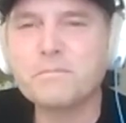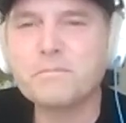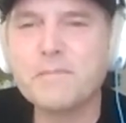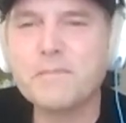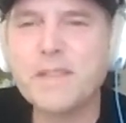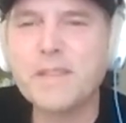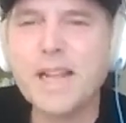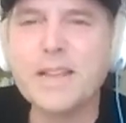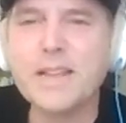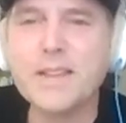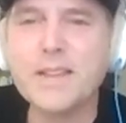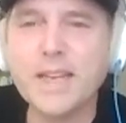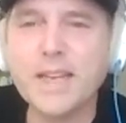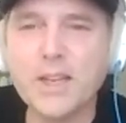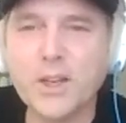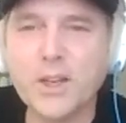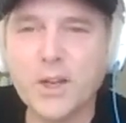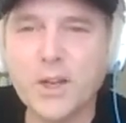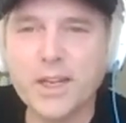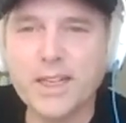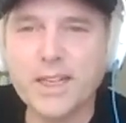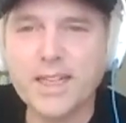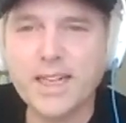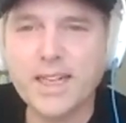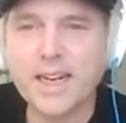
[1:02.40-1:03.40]
I think you're going
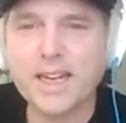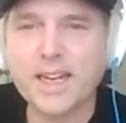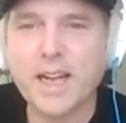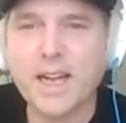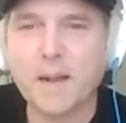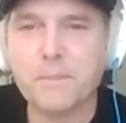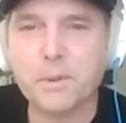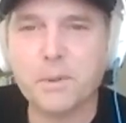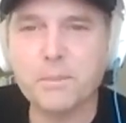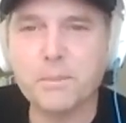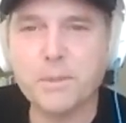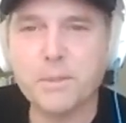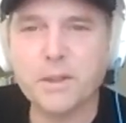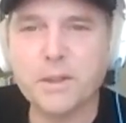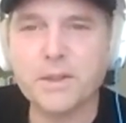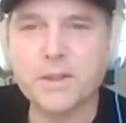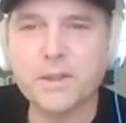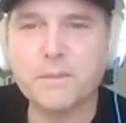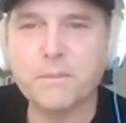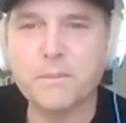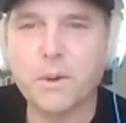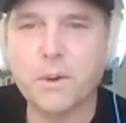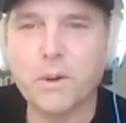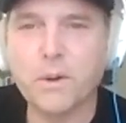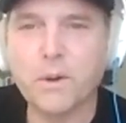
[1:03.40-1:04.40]
to need a couple million
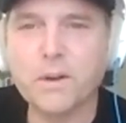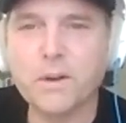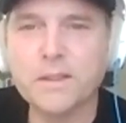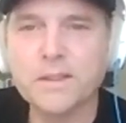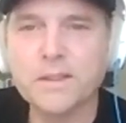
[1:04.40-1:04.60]
more.